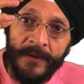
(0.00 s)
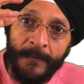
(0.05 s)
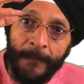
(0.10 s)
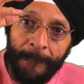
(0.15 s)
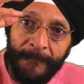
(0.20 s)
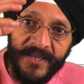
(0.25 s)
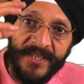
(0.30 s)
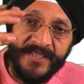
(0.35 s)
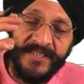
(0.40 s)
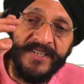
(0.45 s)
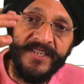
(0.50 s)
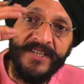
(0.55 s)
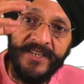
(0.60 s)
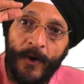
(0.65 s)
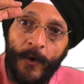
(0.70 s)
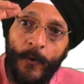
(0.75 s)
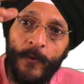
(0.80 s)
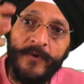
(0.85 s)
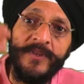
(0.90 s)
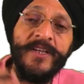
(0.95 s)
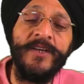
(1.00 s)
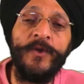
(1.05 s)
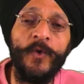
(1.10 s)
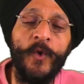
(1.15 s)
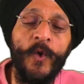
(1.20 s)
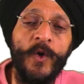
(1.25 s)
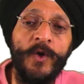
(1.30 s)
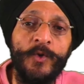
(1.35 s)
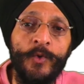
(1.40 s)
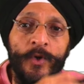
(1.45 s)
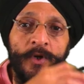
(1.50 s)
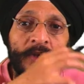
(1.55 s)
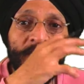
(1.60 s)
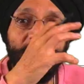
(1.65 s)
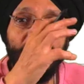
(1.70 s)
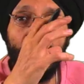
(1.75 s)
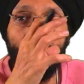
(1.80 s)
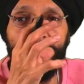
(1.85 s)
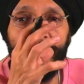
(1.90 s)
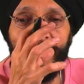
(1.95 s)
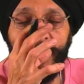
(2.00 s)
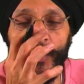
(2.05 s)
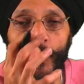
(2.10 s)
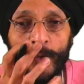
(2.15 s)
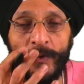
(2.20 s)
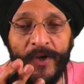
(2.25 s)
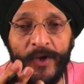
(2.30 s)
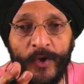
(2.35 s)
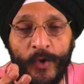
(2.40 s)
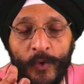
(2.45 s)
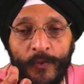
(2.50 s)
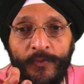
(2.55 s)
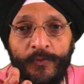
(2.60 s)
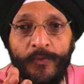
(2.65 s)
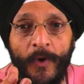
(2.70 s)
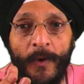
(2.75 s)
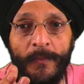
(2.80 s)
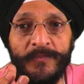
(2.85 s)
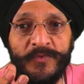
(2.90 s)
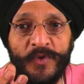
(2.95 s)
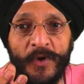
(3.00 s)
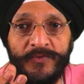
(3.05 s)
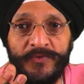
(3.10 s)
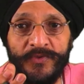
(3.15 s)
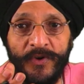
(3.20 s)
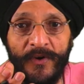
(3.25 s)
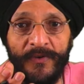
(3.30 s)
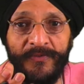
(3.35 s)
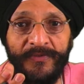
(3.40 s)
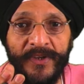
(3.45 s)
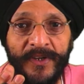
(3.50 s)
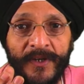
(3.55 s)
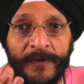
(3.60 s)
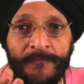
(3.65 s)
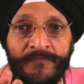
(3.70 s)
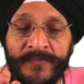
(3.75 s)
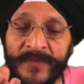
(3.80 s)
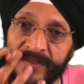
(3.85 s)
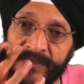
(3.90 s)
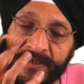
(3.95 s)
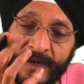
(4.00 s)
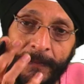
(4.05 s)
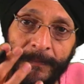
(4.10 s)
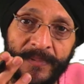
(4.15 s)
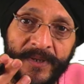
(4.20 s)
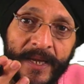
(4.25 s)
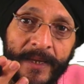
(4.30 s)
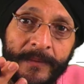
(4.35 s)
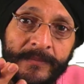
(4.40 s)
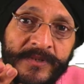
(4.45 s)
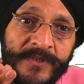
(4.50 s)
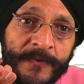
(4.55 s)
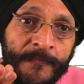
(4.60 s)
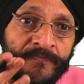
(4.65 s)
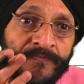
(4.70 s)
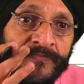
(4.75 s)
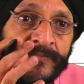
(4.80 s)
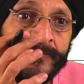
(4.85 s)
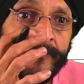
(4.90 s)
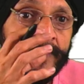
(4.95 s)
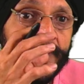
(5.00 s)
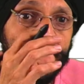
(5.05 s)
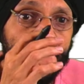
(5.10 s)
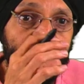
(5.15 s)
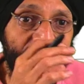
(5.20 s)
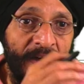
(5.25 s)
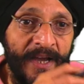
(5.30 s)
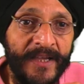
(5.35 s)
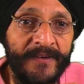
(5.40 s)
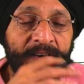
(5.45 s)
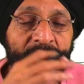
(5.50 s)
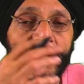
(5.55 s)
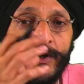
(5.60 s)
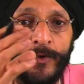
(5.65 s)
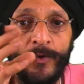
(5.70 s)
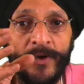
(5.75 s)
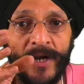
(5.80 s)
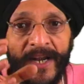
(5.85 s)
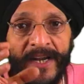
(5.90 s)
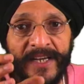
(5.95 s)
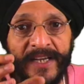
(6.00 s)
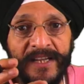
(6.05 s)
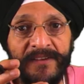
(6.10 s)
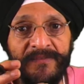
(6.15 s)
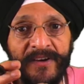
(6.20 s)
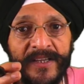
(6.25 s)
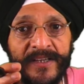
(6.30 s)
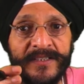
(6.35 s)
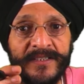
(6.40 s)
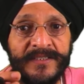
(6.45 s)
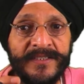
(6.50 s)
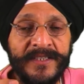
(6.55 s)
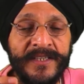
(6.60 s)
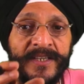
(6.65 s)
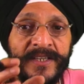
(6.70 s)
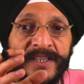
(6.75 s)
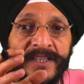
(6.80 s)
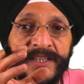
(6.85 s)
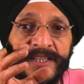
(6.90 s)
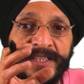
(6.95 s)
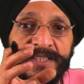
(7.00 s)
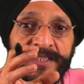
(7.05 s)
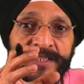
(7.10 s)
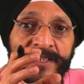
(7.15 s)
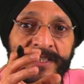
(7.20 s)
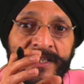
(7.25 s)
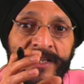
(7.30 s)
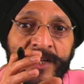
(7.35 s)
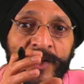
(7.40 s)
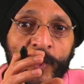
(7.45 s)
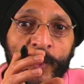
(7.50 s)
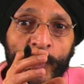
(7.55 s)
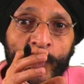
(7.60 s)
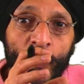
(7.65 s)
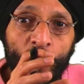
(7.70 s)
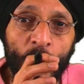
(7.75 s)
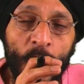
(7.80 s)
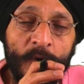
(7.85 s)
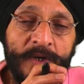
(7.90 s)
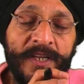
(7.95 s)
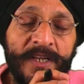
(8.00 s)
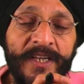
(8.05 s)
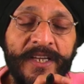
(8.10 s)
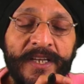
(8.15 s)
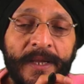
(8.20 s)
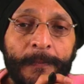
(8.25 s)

busy round the clock to develop new and new forms of software. Sometimes firewall or antivirus is not in a